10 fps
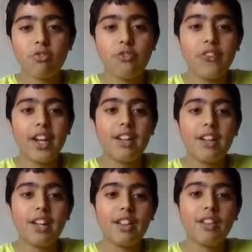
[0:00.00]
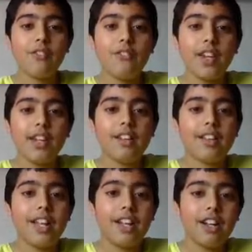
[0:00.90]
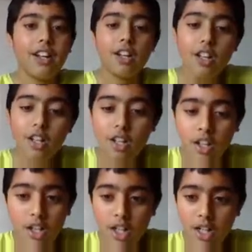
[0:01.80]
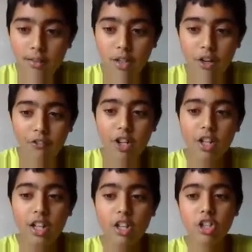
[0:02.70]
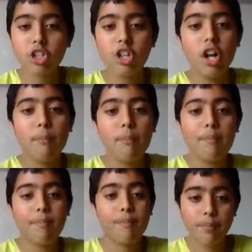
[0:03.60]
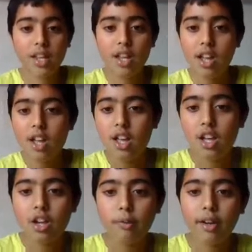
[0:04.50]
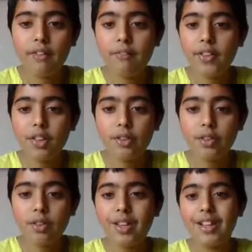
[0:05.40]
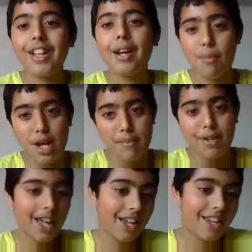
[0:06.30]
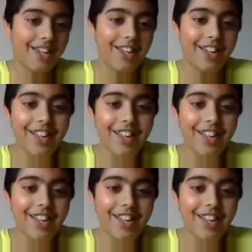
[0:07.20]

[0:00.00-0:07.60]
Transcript: thin and something thin. Um, if you look at the shop, we have this, that might be right,